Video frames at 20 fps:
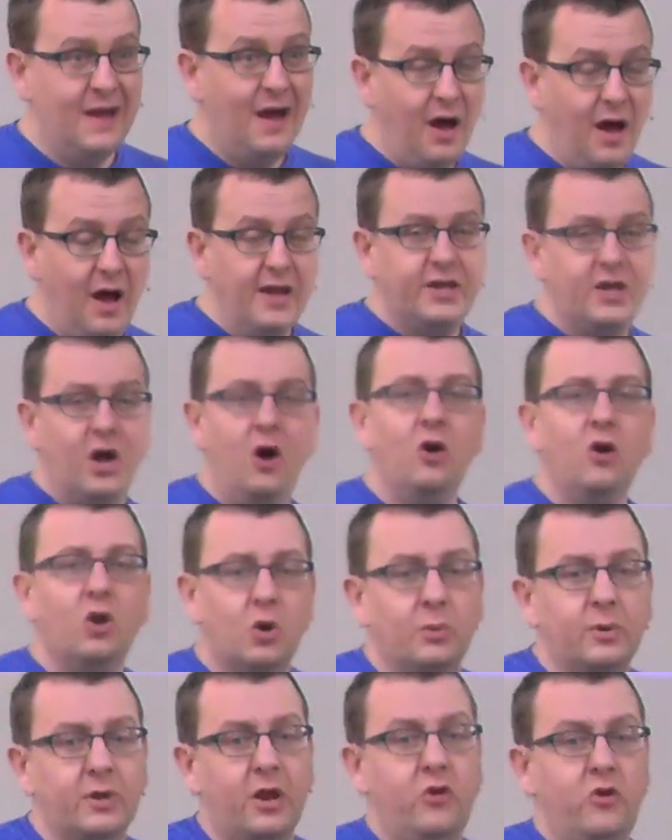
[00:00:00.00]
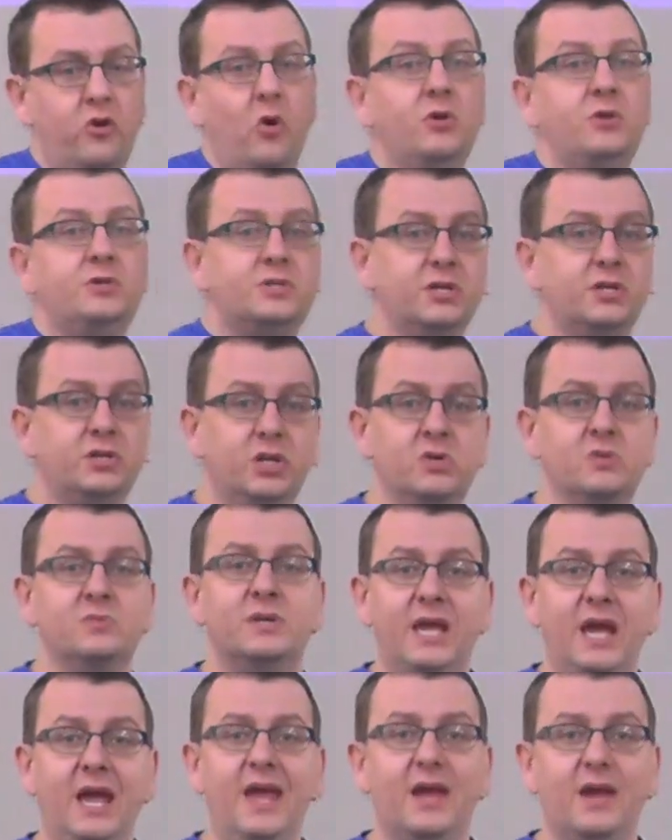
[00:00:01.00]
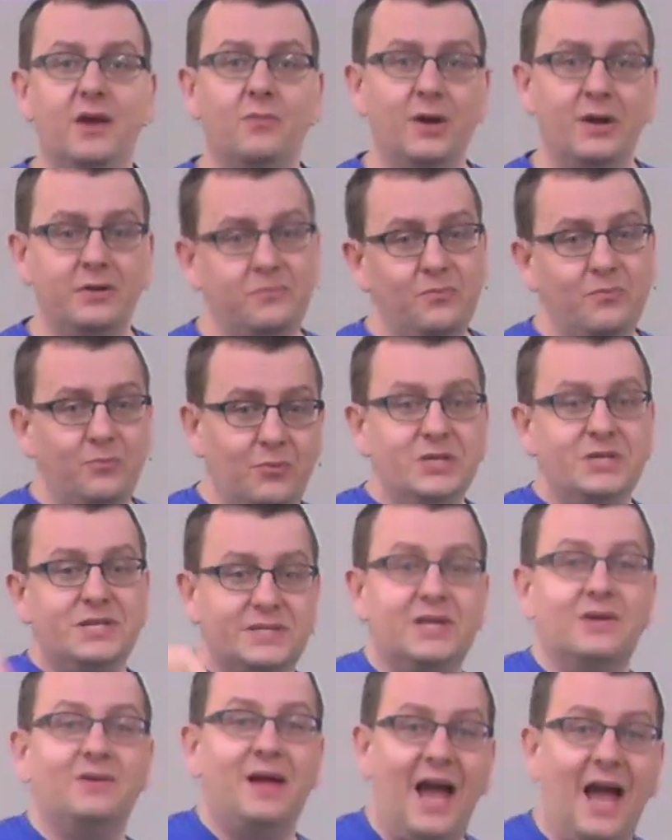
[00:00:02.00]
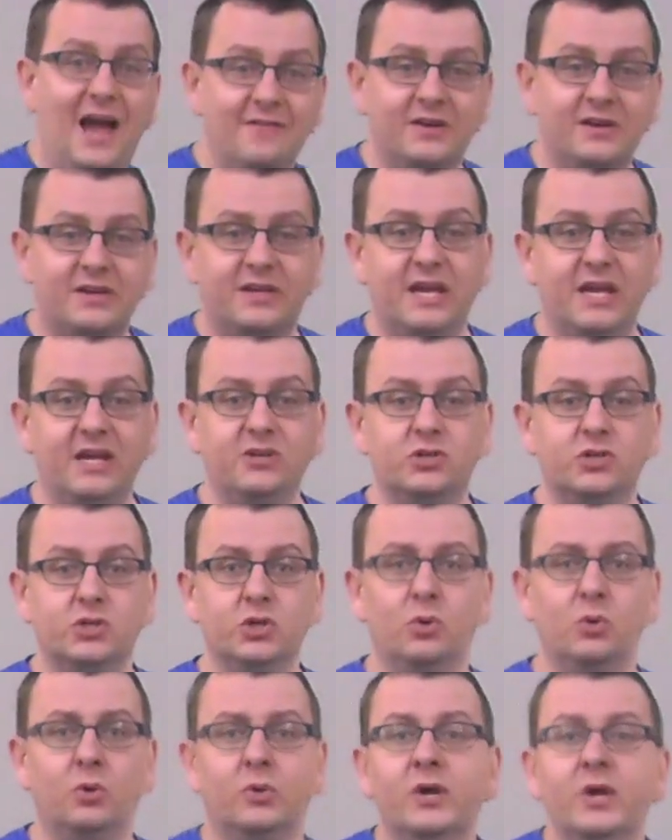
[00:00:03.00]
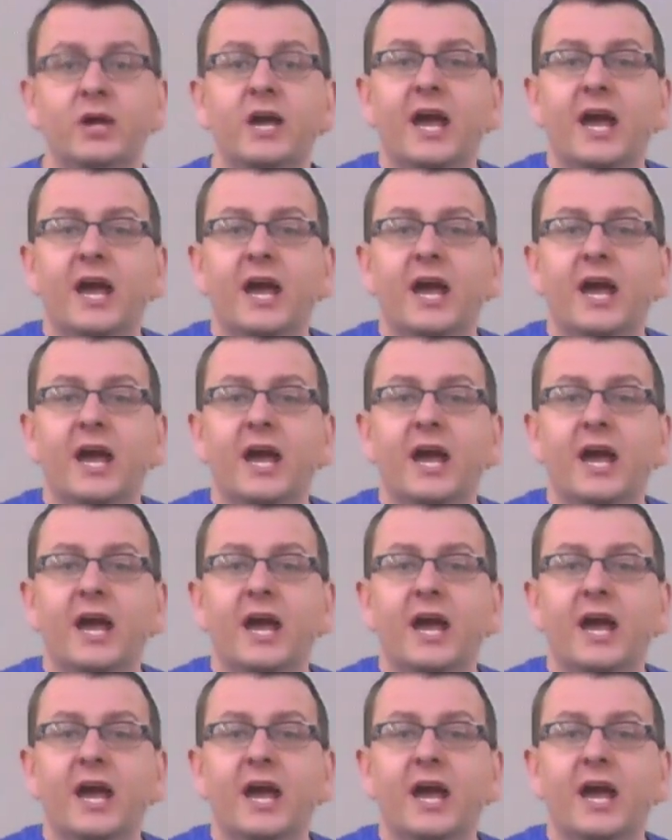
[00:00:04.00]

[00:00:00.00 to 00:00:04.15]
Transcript: I can't go and anoint a new king when we still have a king, Saul.